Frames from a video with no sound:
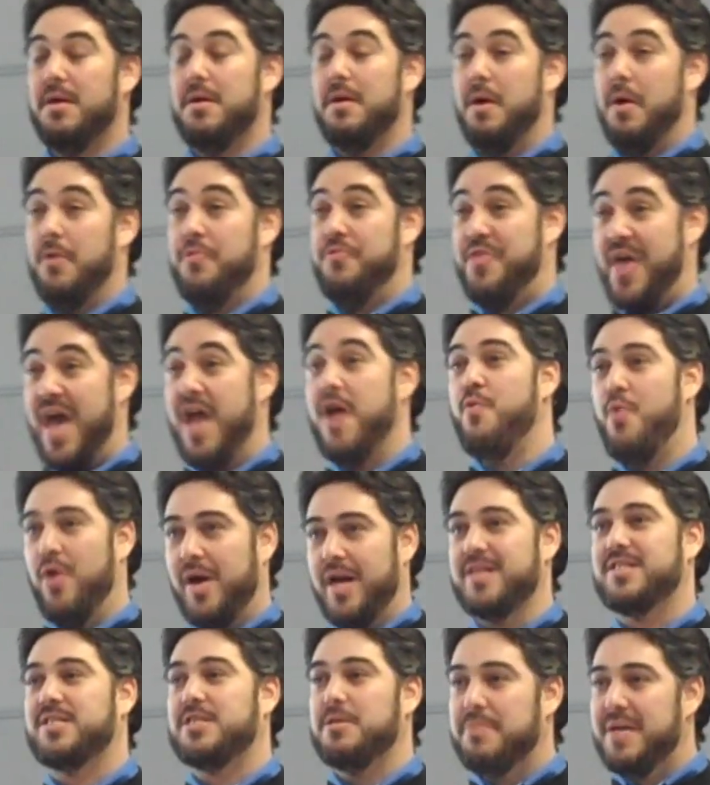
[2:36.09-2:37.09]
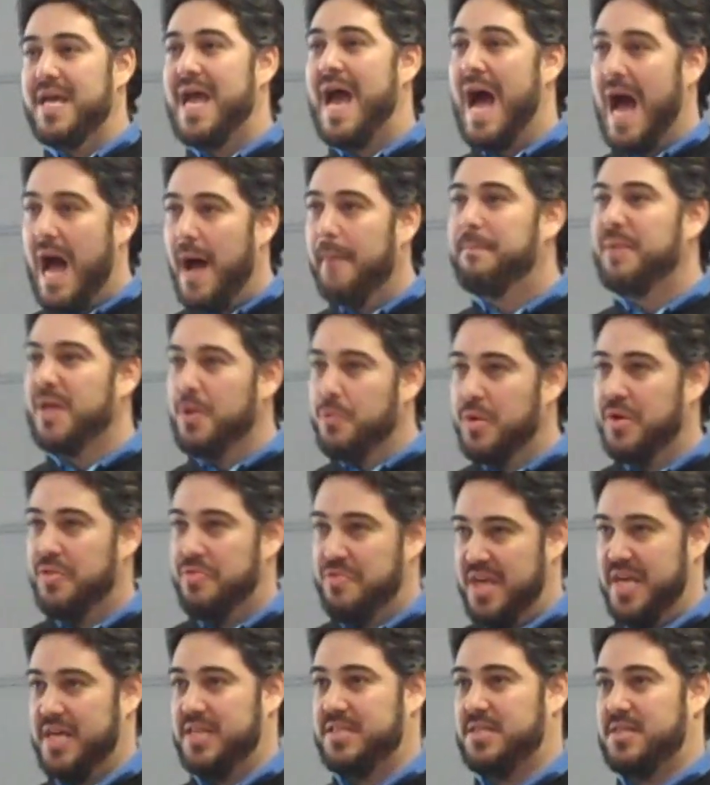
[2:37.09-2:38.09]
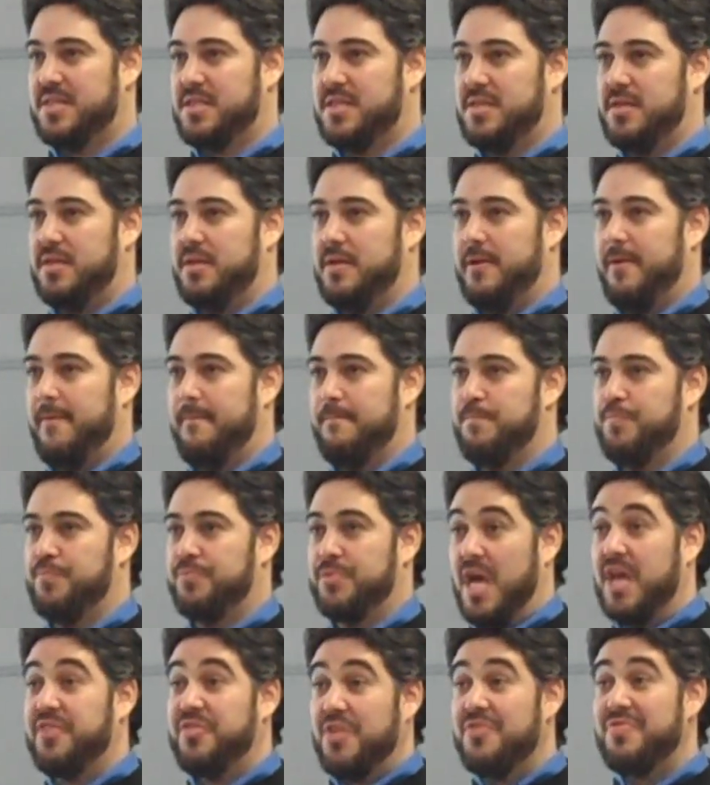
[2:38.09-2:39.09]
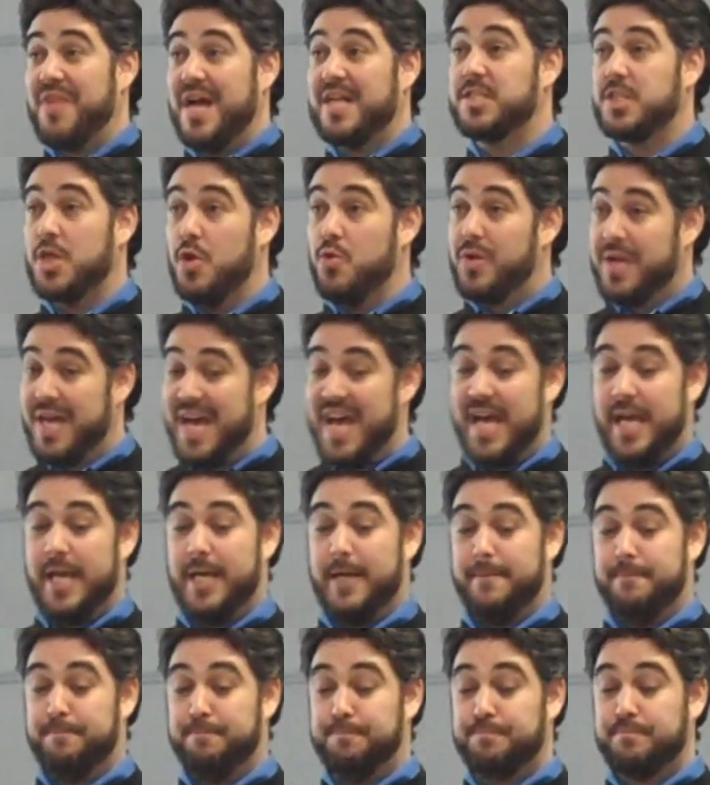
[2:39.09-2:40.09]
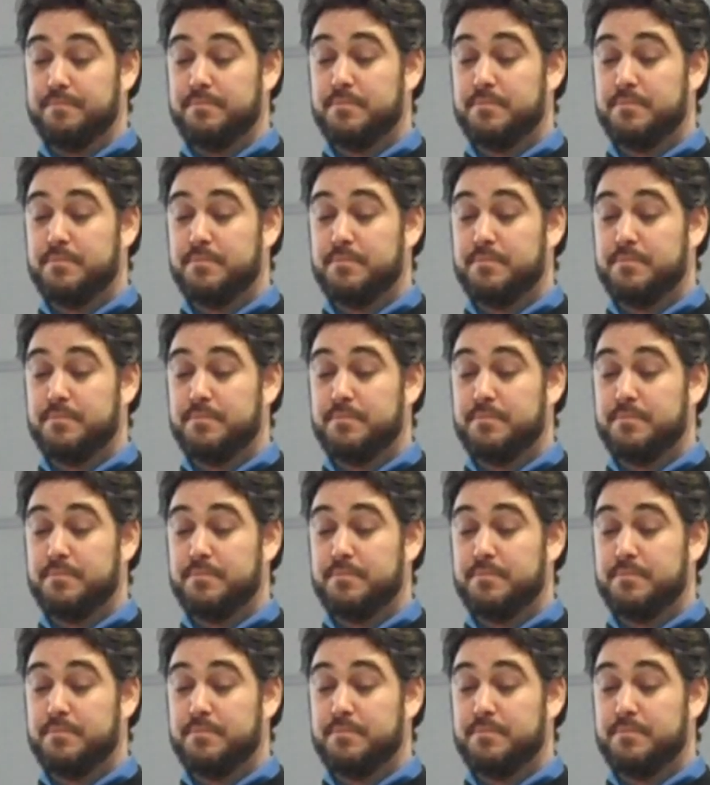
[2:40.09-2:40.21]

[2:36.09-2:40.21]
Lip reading: But they want us to be happy with this. They think that's okay.